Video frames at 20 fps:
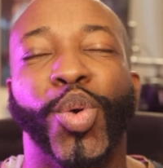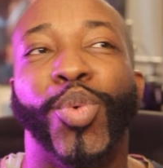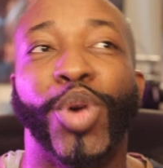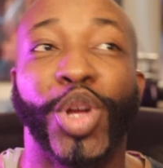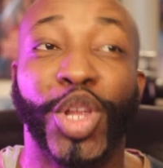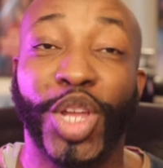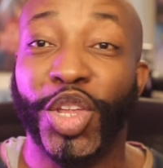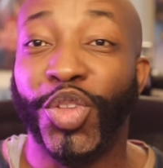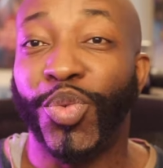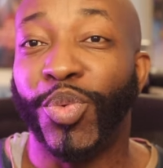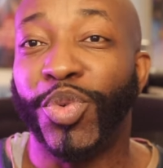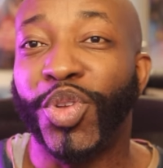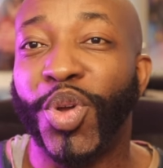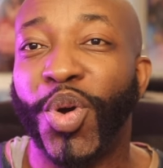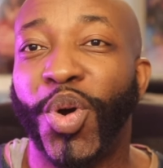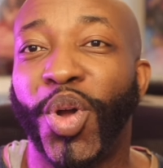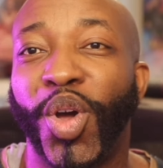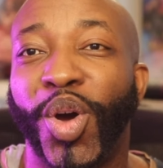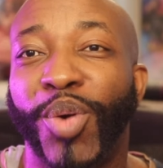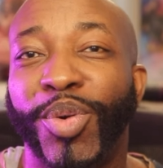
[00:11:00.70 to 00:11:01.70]
what's
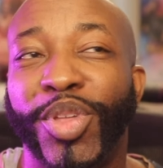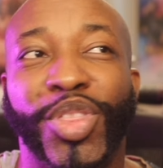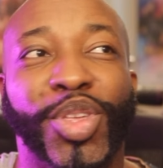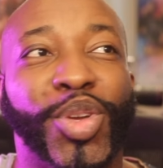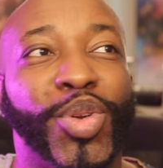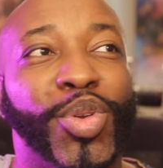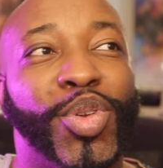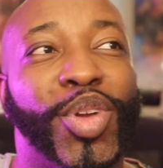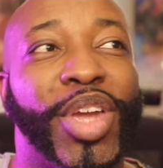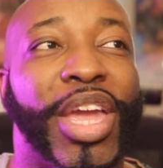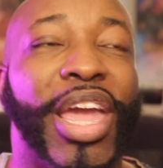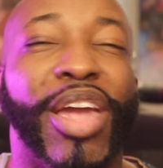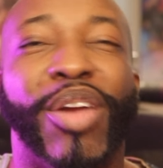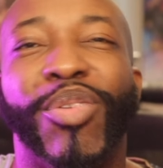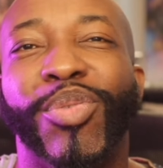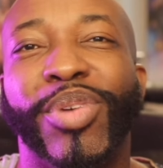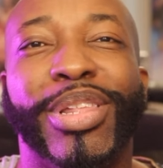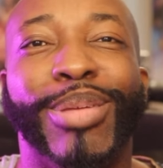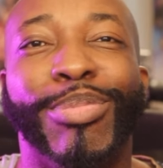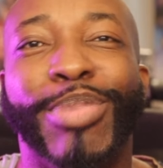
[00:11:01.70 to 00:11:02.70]
going on with you, you
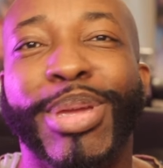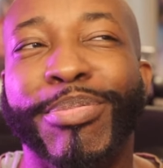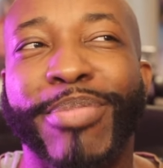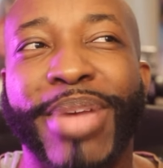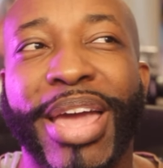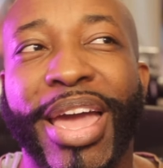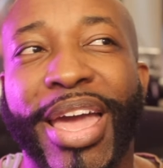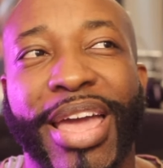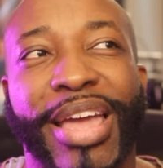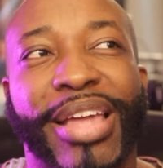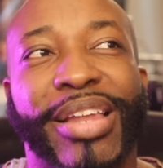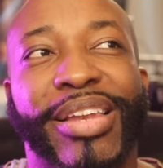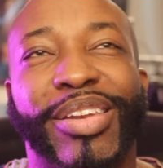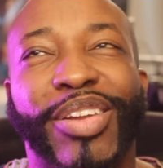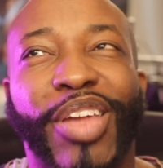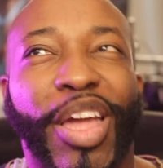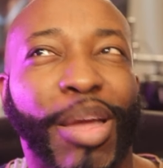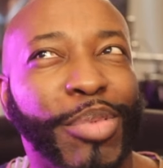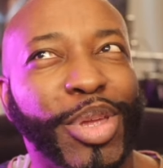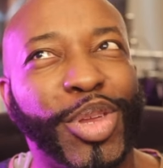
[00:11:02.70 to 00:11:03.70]
can't really be mad.
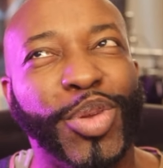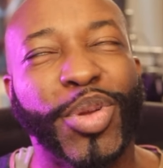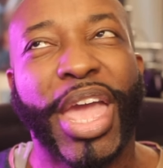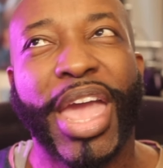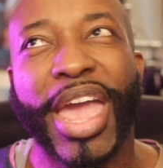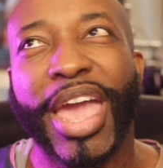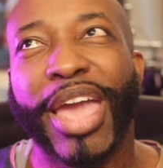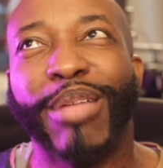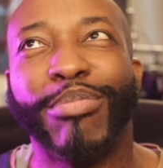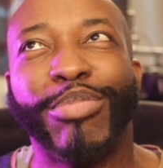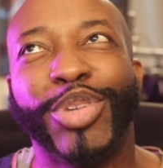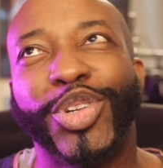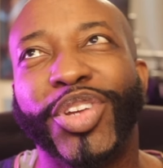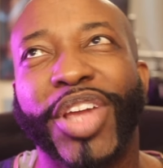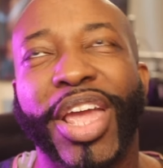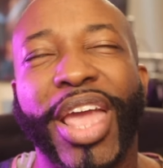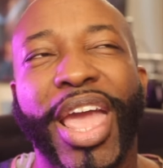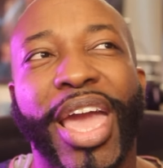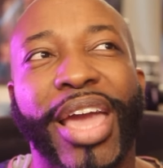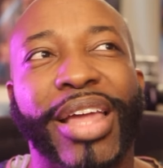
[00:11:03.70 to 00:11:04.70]
I mean, you can, but you
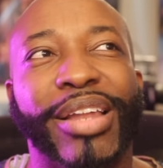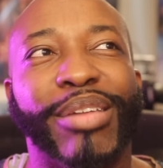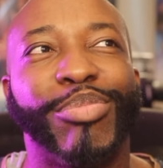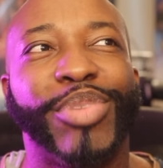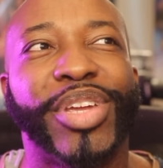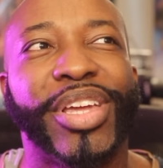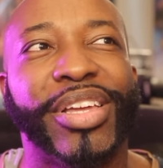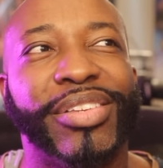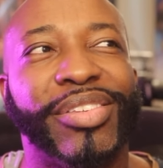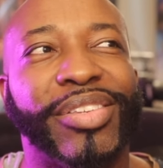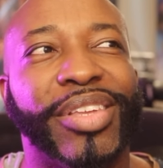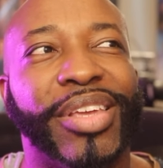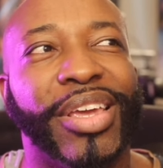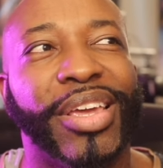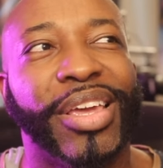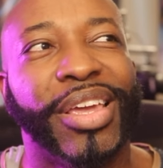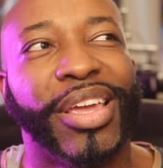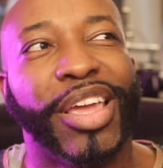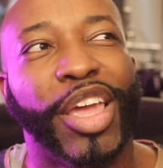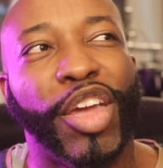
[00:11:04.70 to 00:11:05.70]
can't. Because
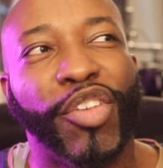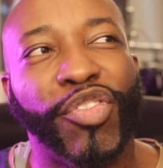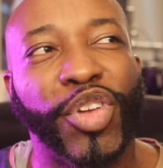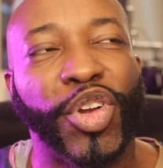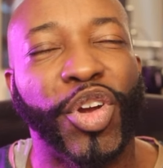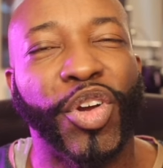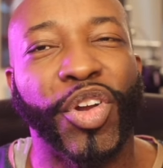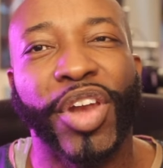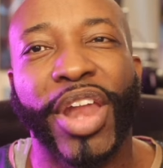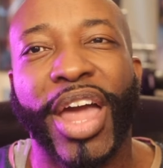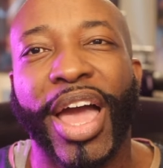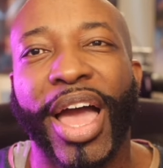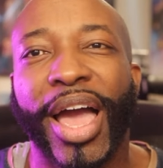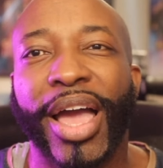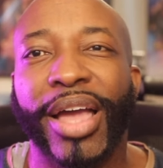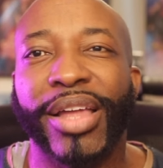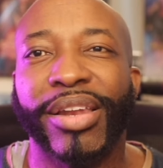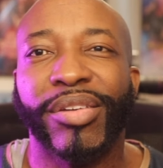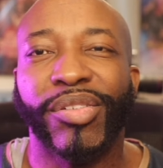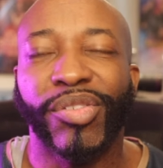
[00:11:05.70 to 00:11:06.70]
if you're
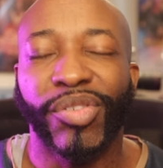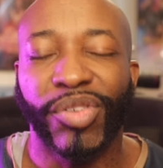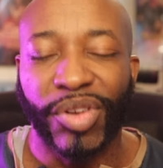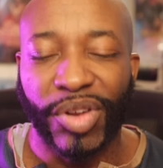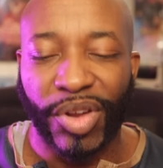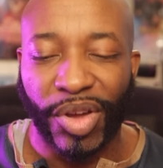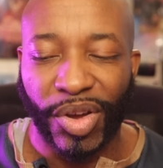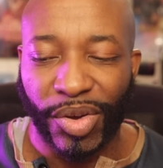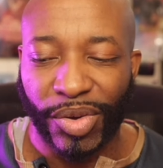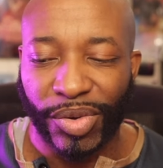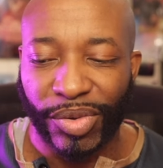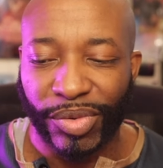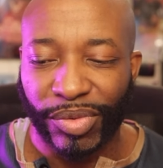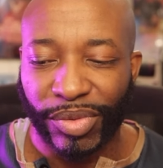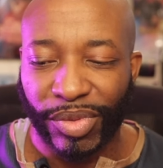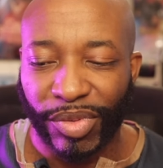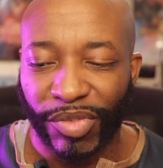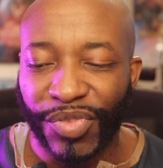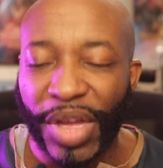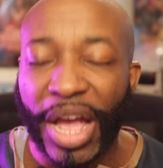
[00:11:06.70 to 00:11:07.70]
not, you know,
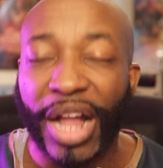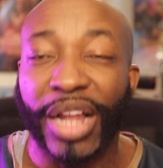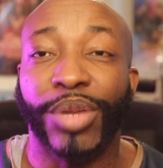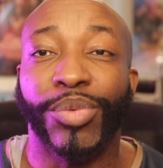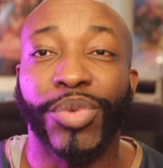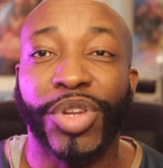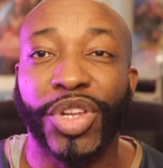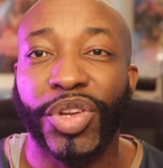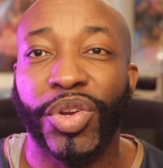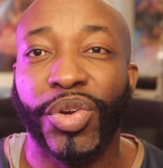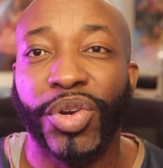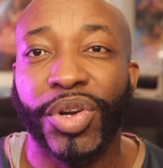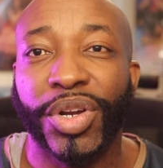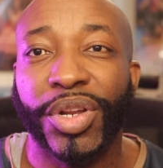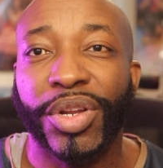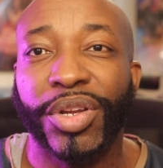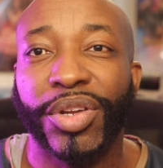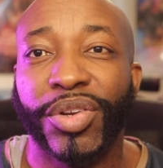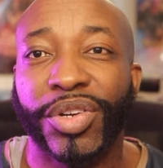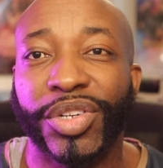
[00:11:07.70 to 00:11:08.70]
valuing
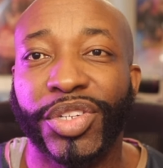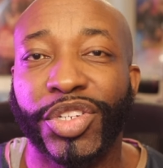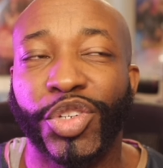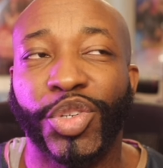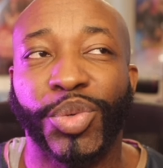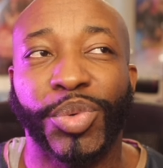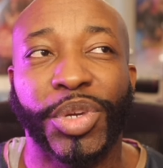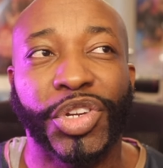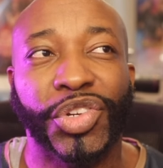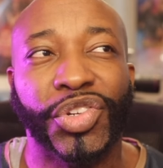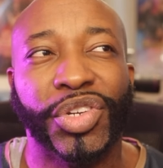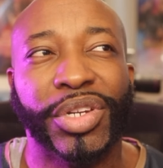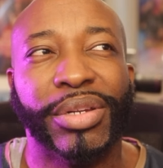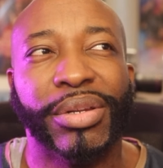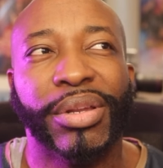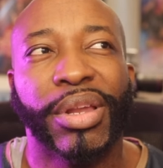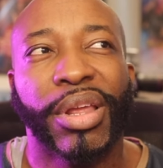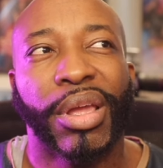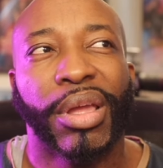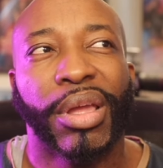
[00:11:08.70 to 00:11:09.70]
your situation,